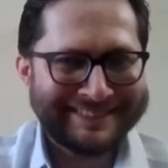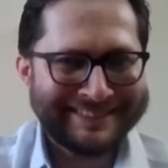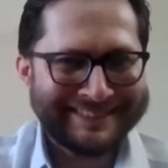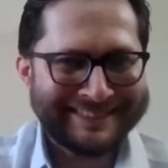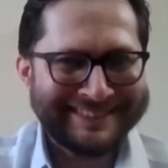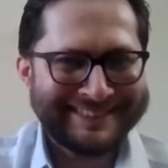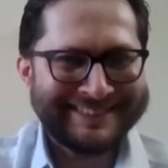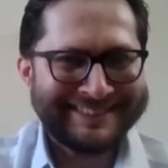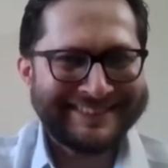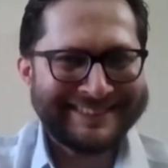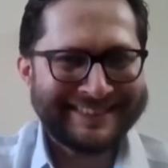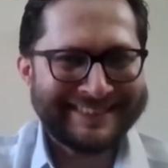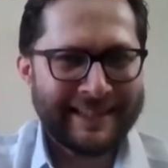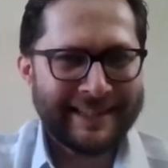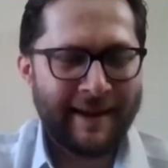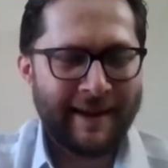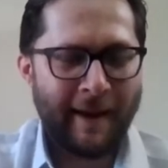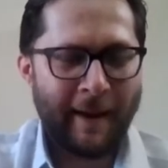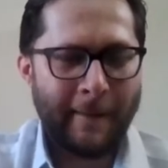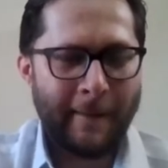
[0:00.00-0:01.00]

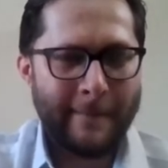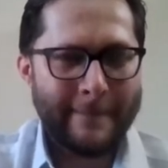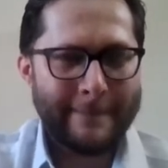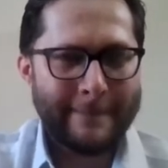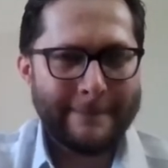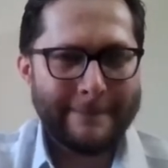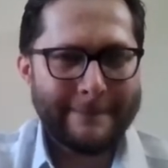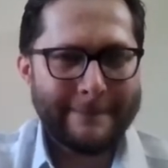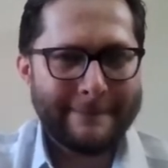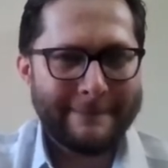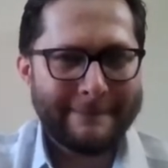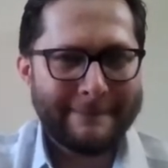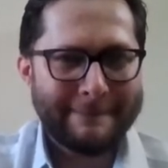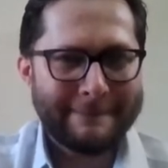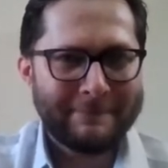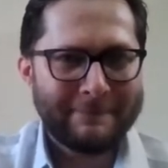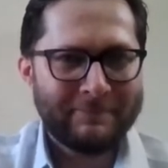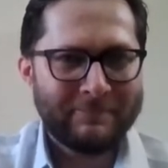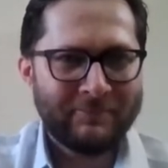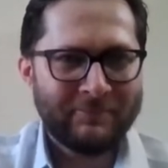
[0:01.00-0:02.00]

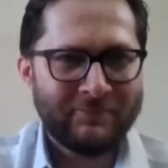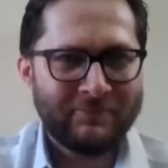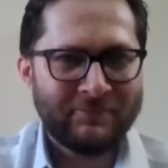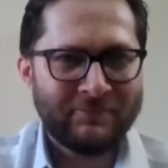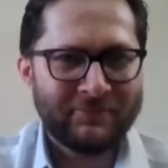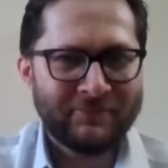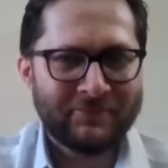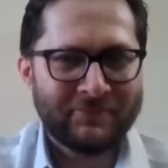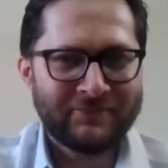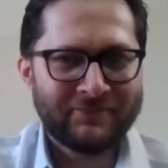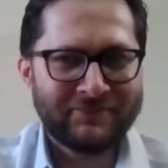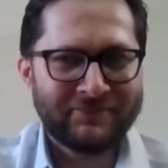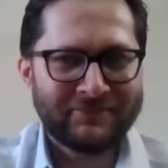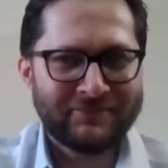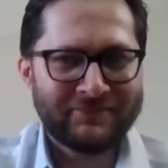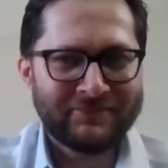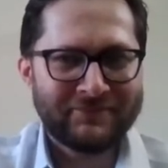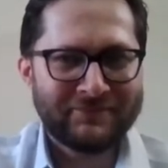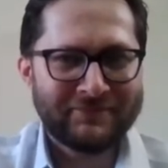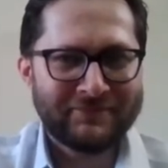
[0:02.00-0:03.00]

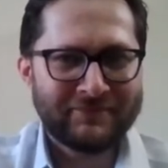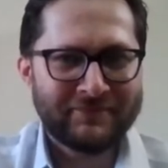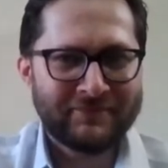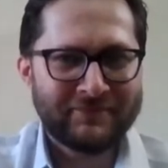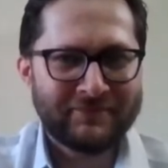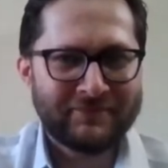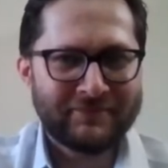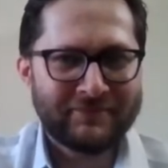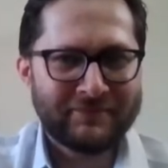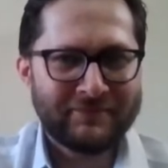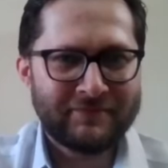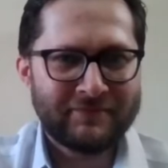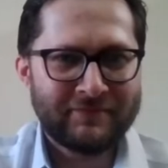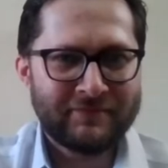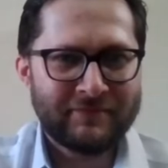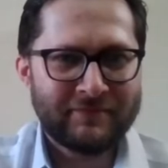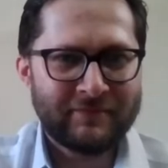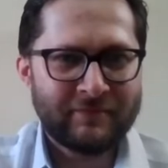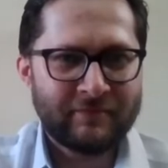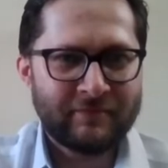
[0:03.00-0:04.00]

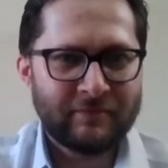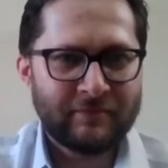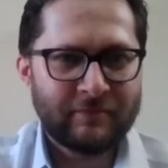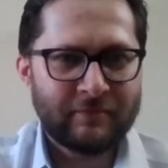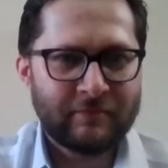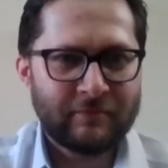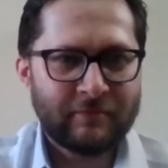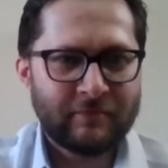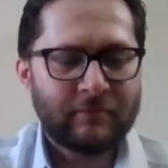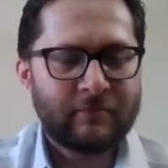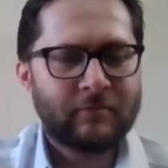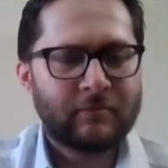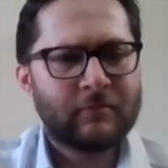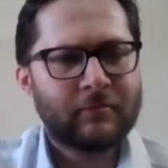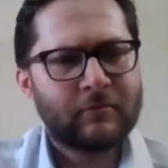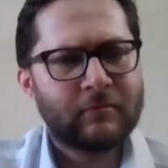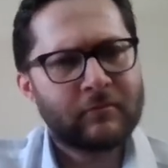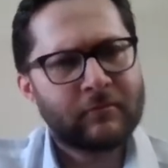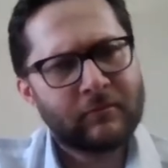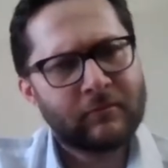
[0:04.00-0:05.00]

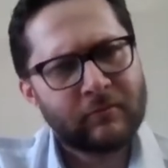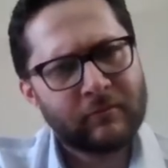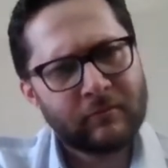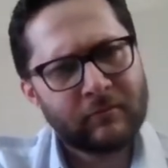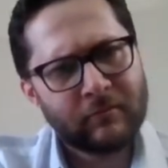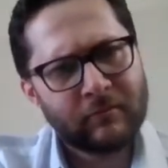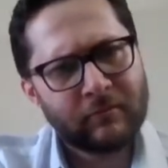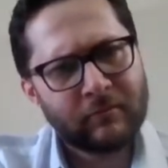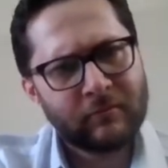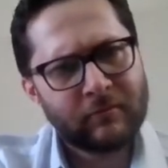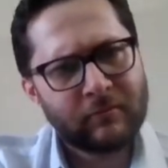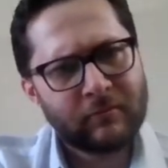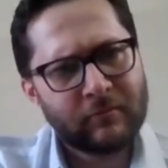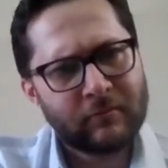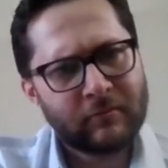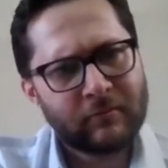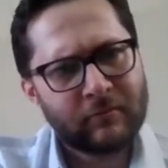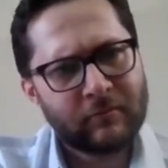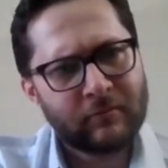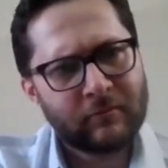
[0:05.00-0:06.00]

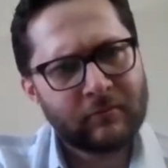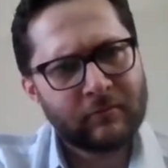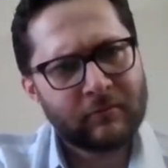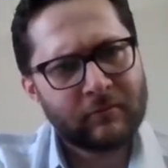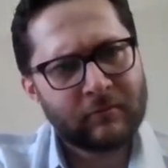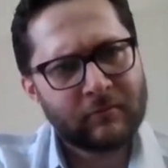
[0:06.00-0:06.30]
[no speech]